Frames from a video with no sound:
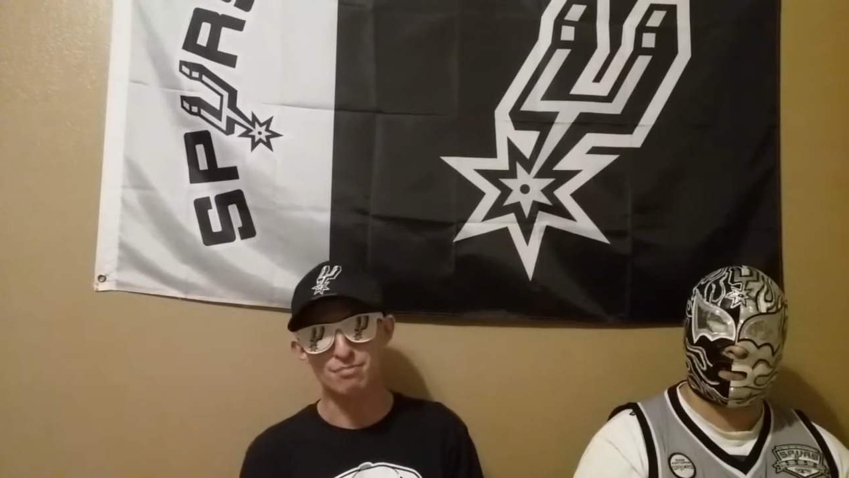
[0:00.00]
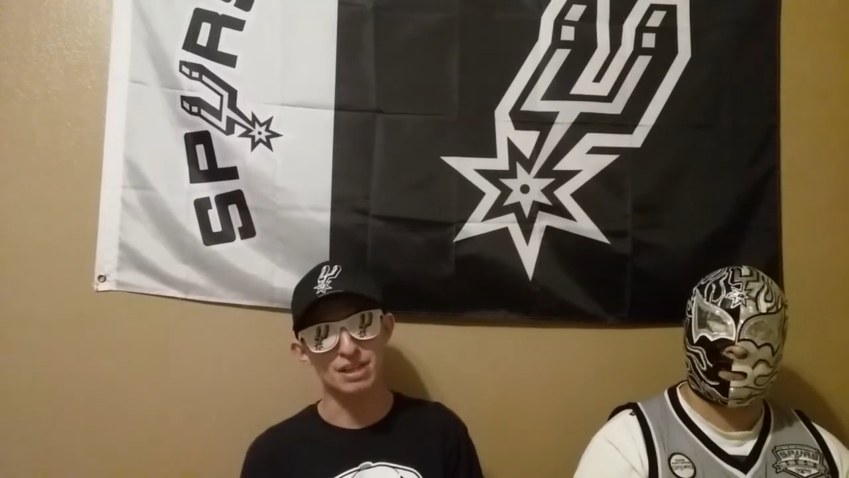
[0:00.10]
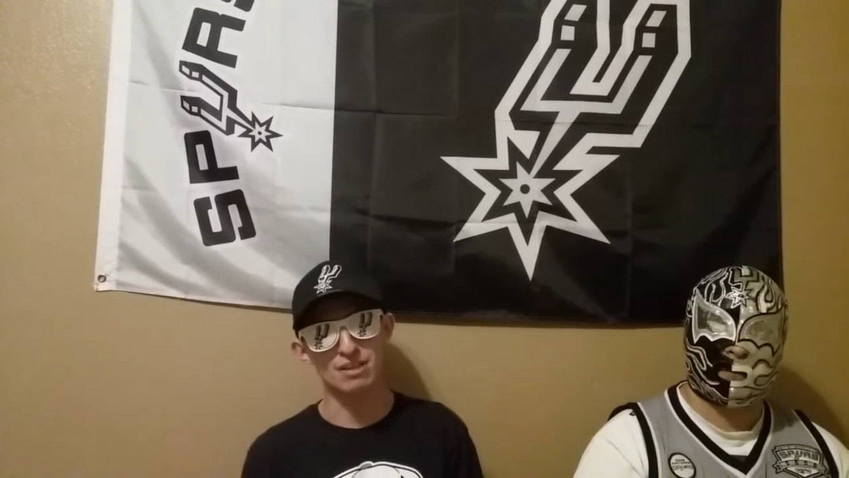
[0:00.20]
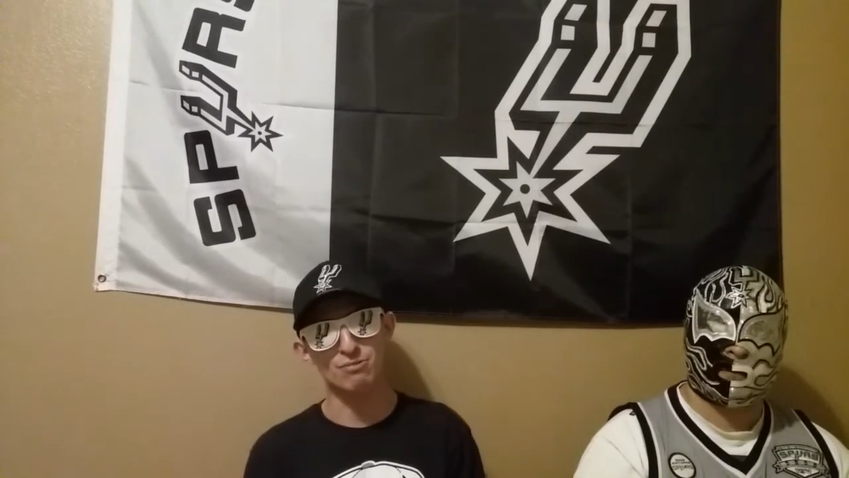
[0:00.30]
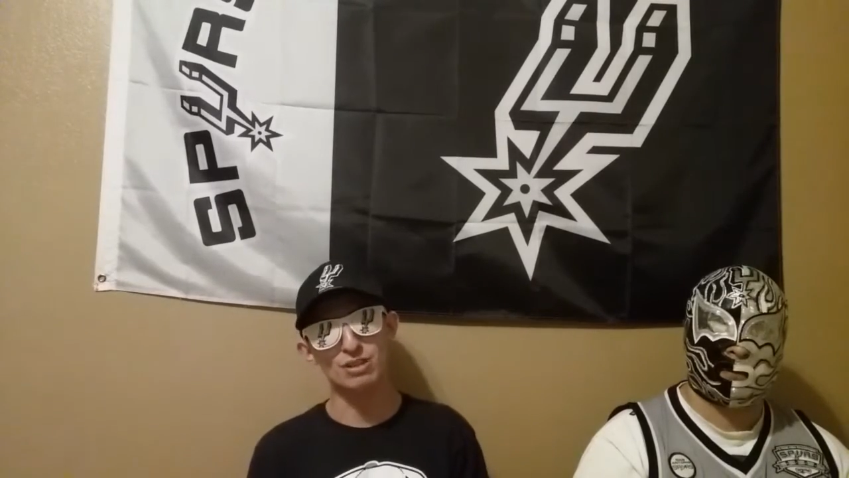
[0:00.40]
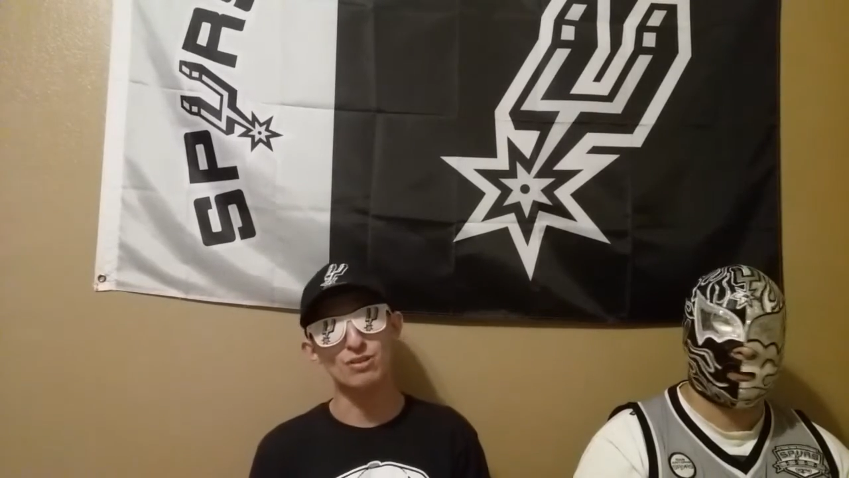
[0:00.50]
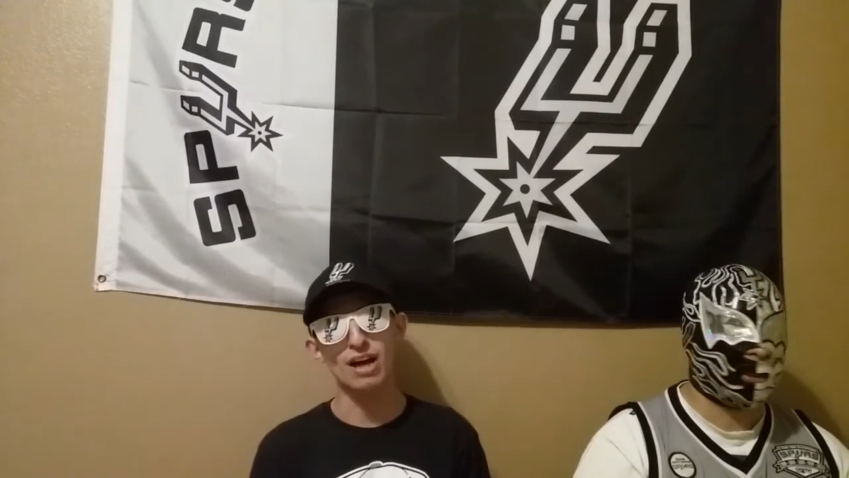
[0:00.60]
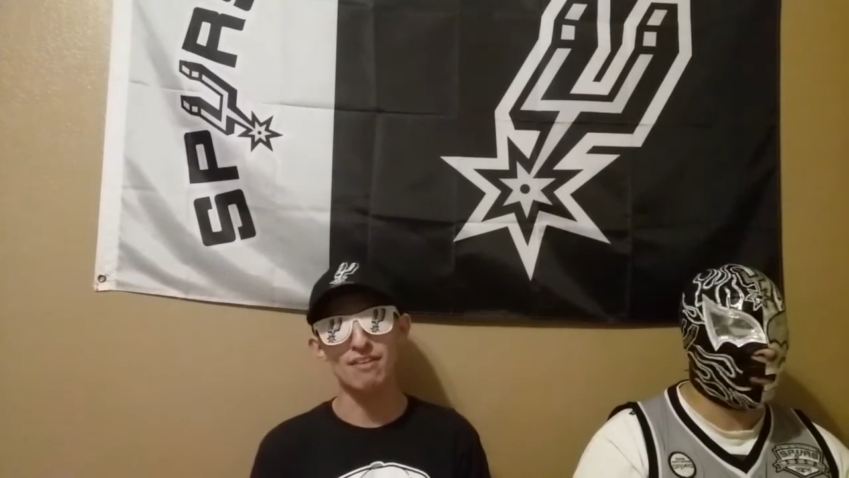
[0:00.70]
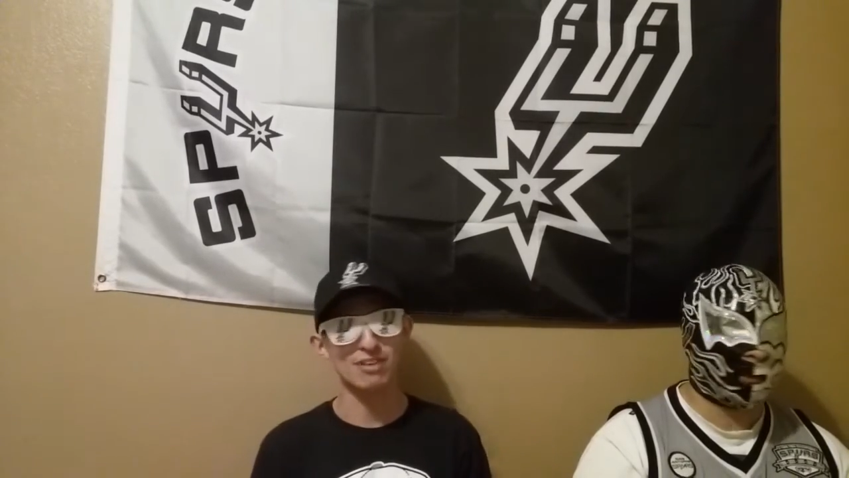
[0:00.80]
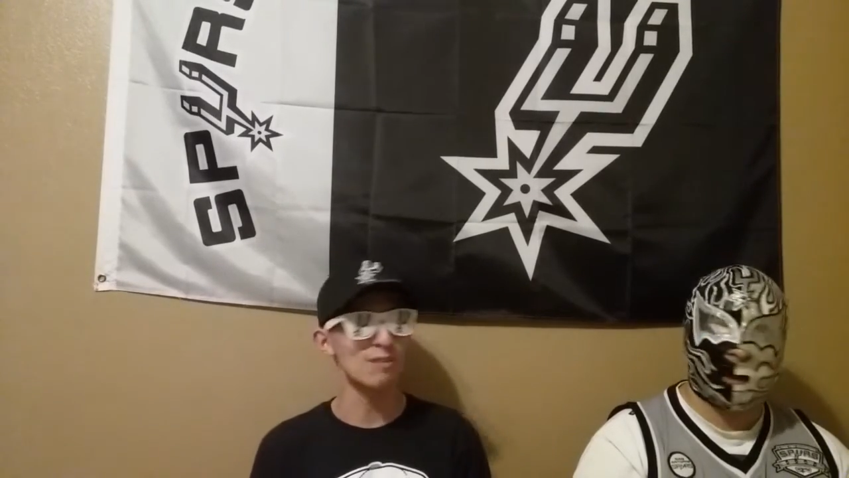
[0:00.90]
but when you
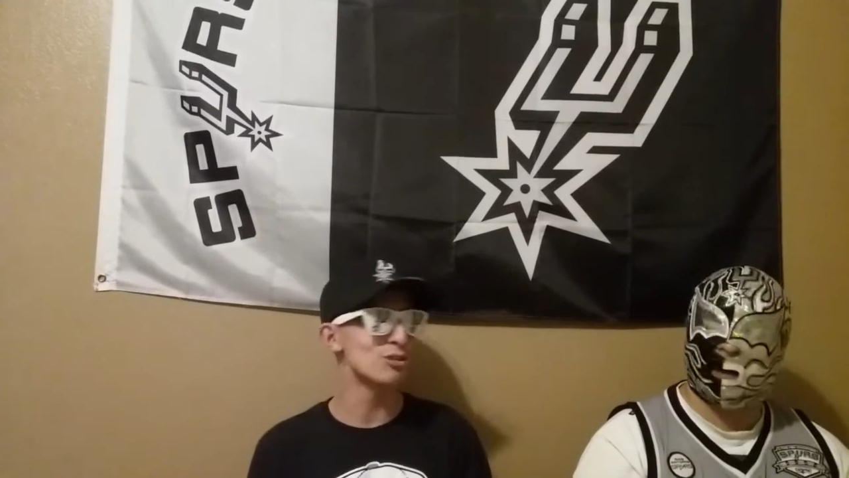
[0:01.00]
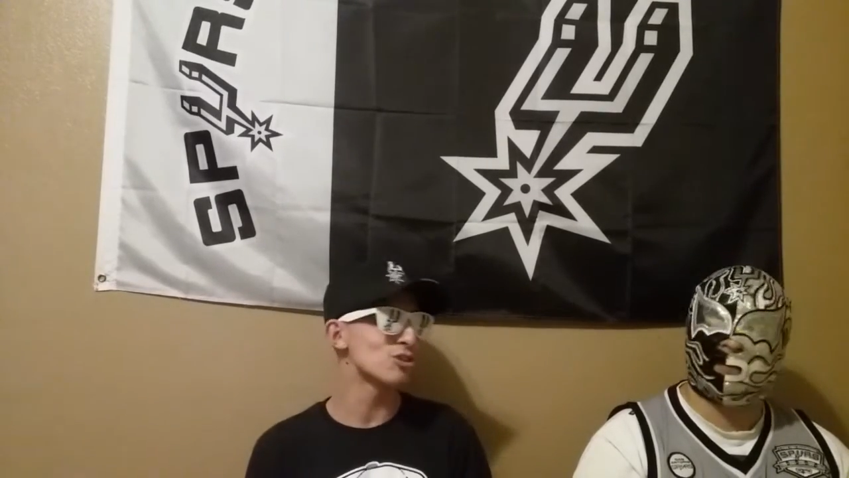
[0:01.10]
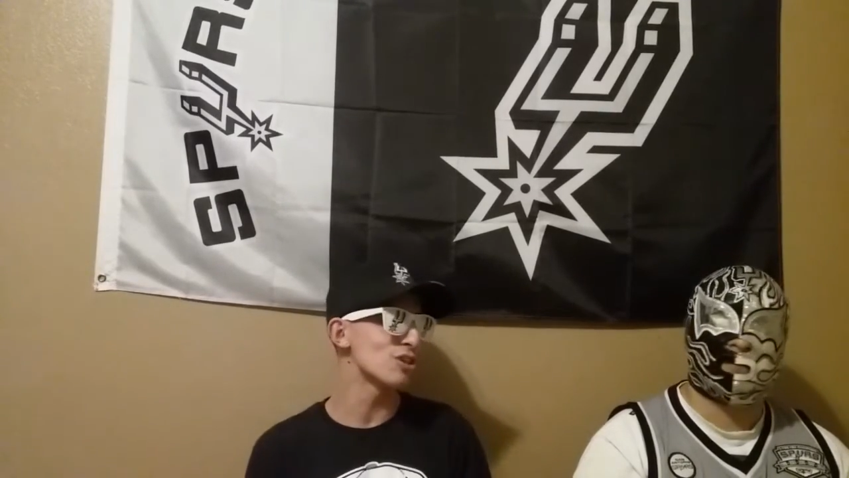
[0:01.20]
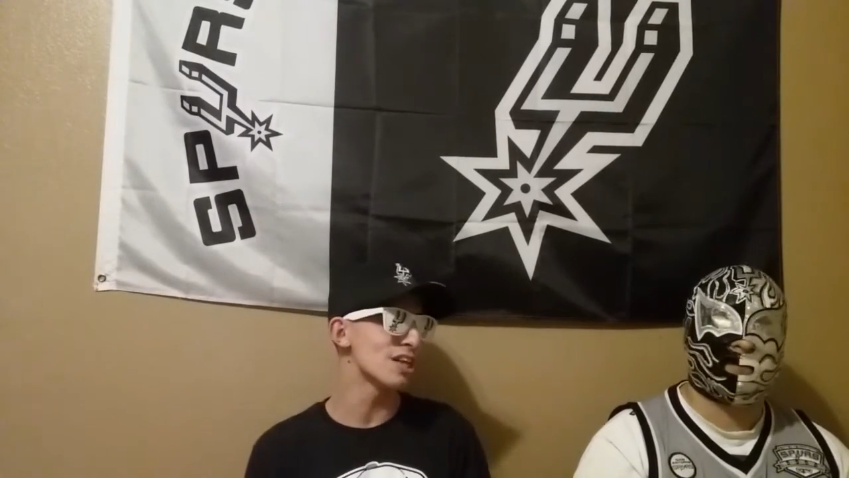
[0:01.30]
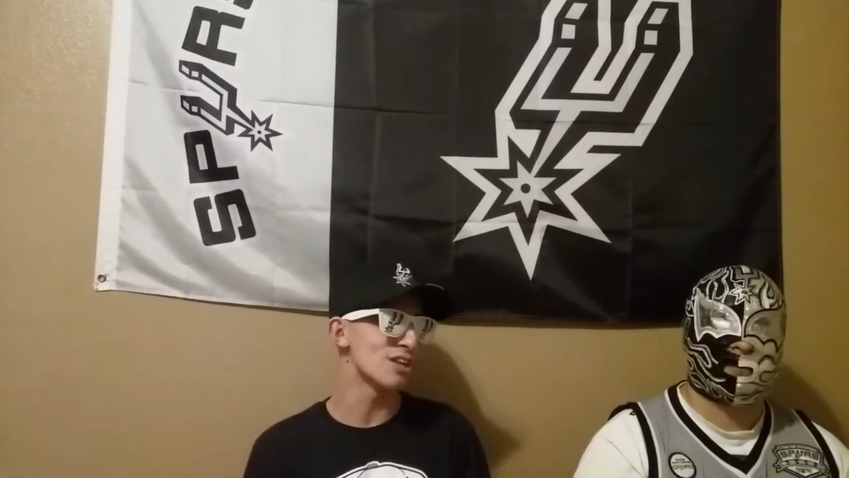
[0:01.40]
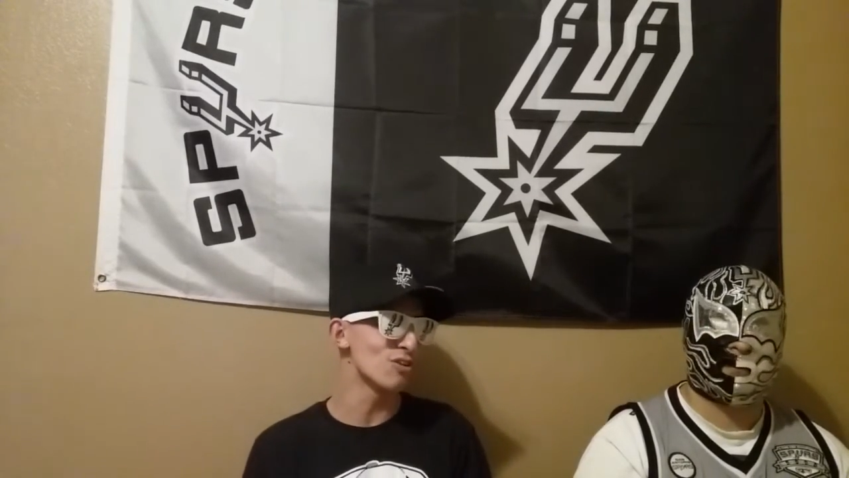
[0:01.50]
have chemistry